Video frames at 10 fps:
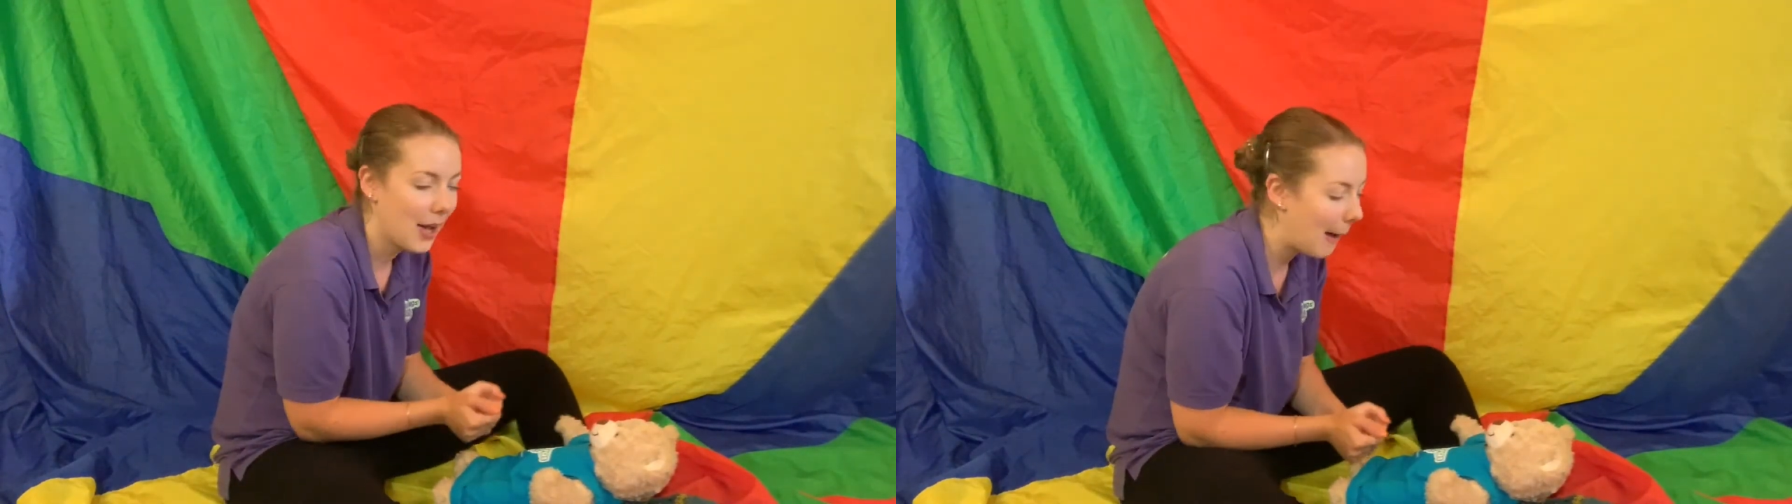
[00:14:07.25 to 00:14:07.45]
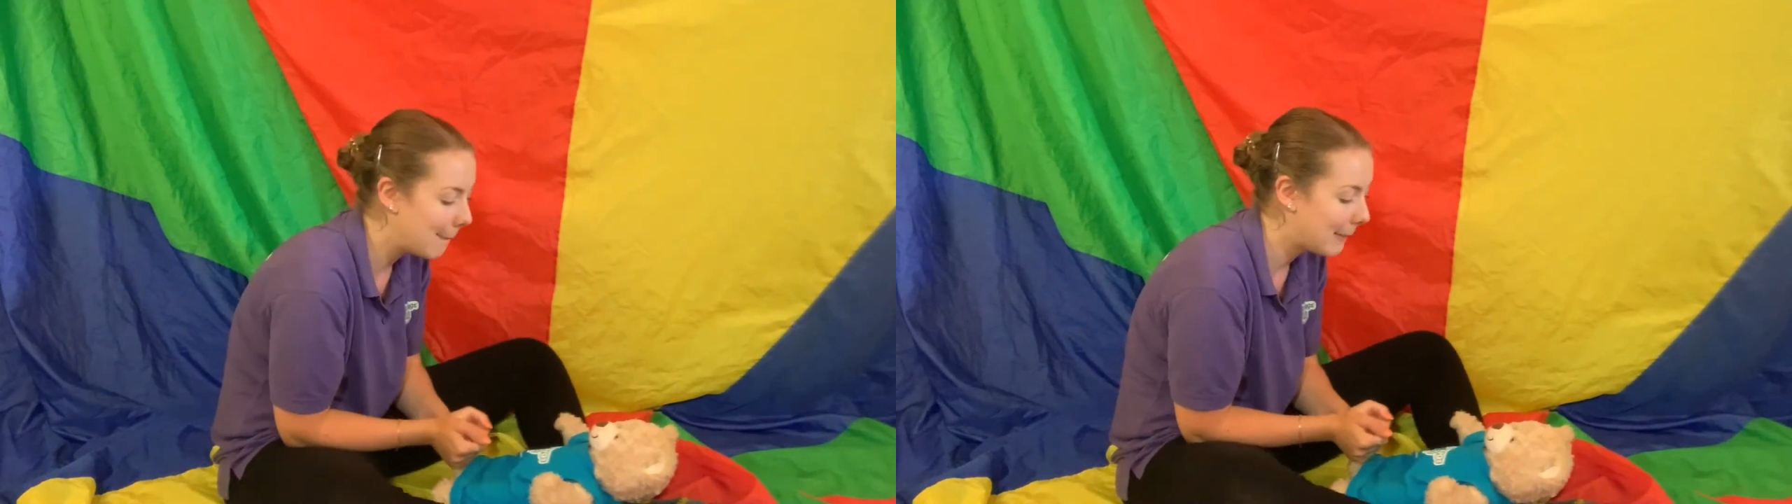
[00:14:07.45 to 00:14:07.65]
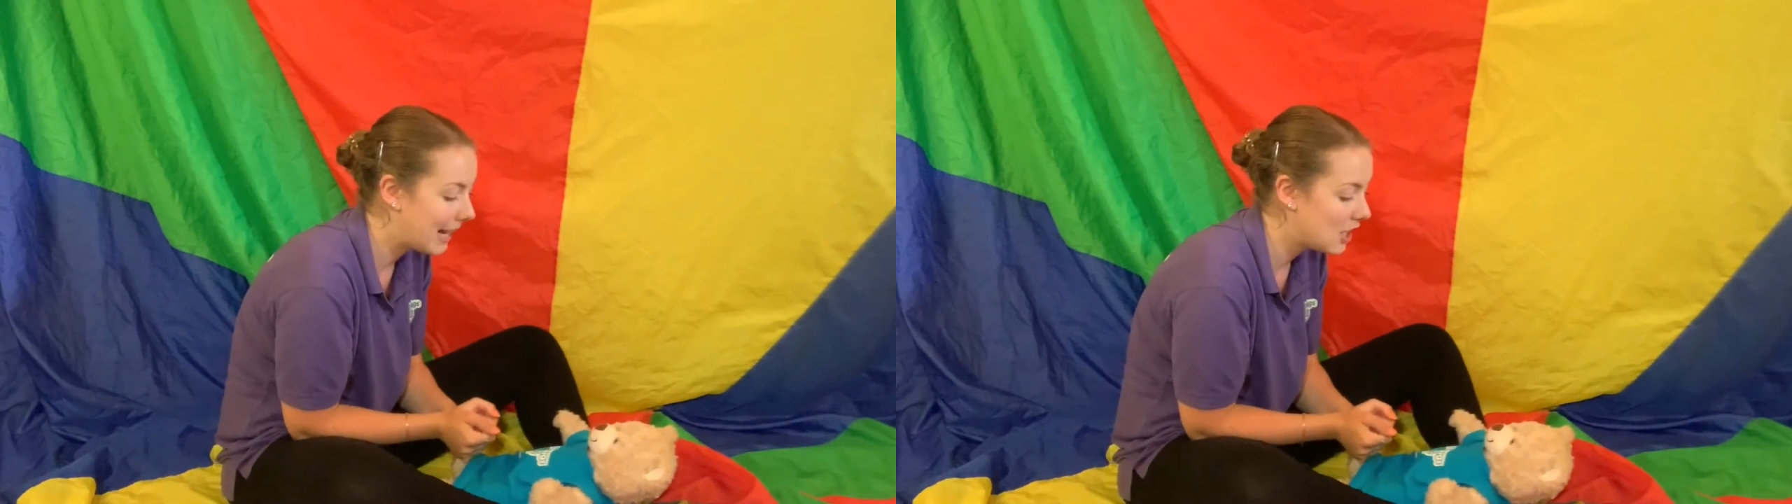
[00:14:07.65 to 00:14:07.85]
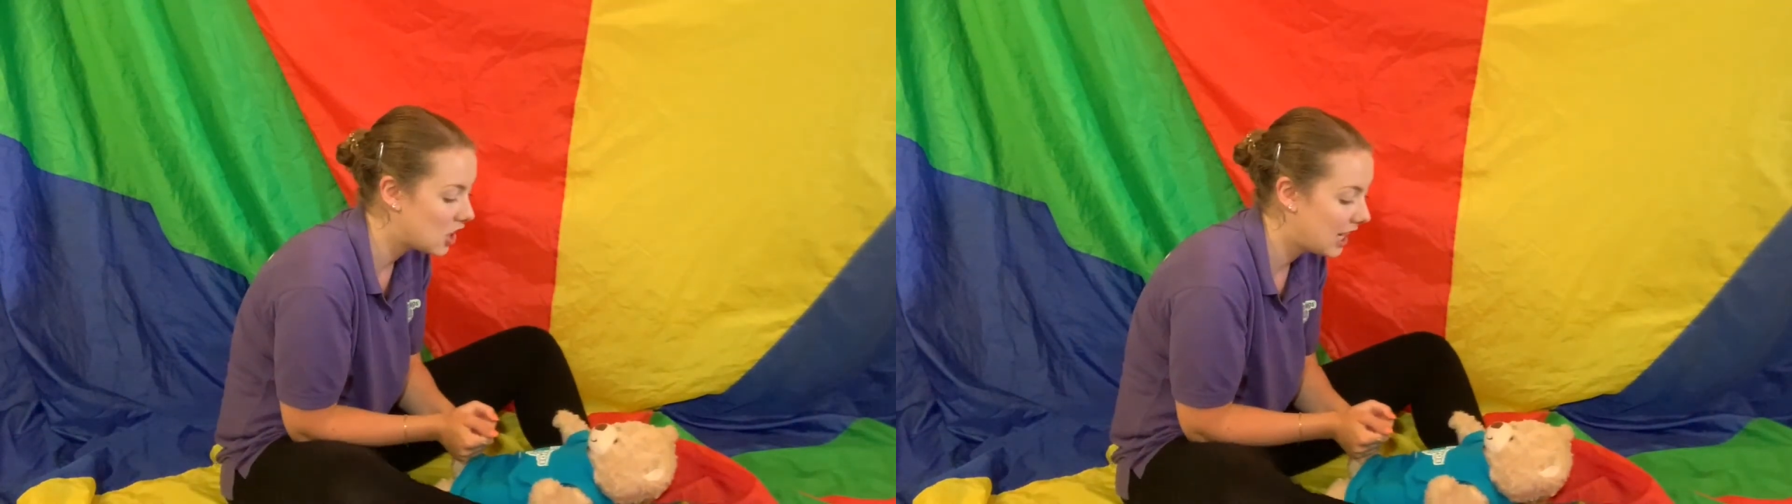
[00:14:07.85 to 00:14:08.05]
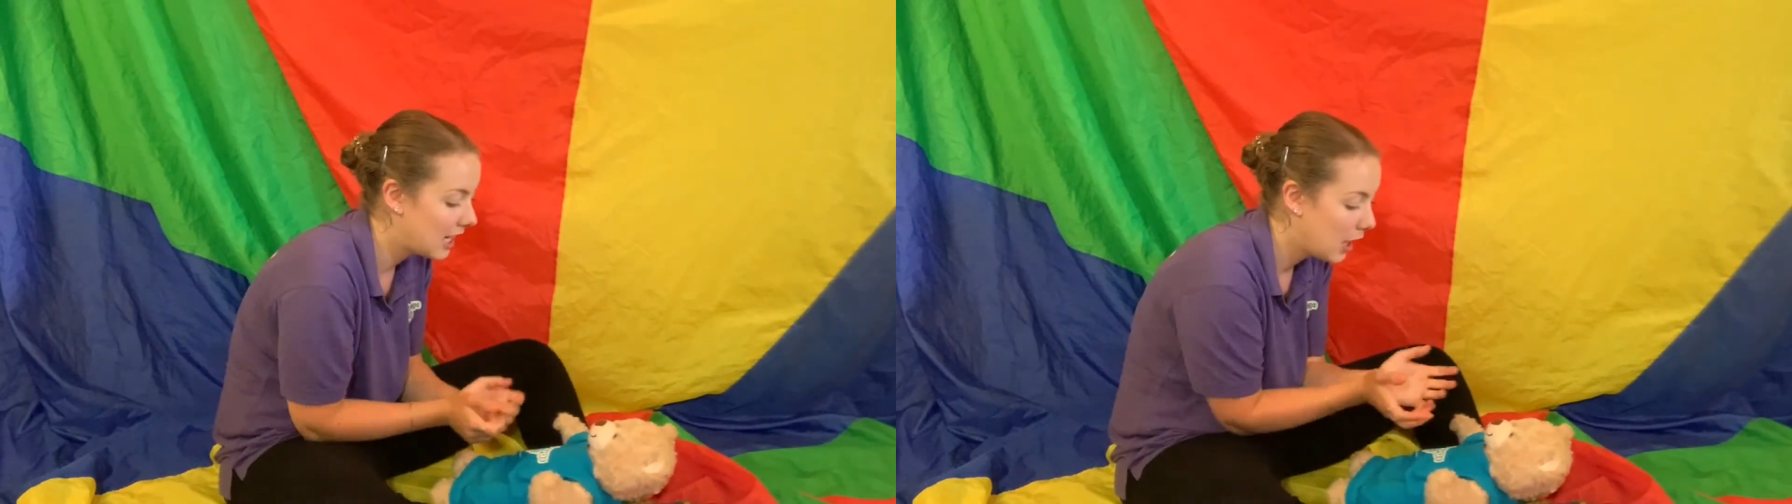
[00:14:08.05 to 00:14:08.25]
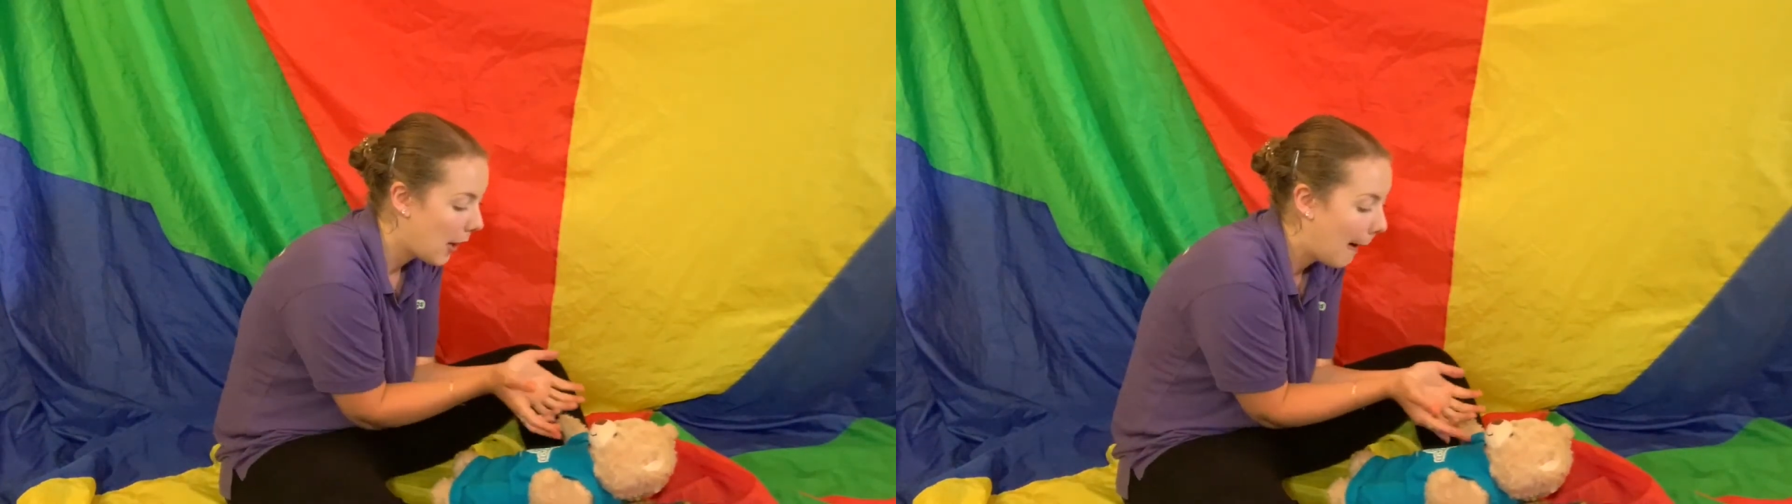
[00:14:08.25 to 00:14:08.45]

on my chin,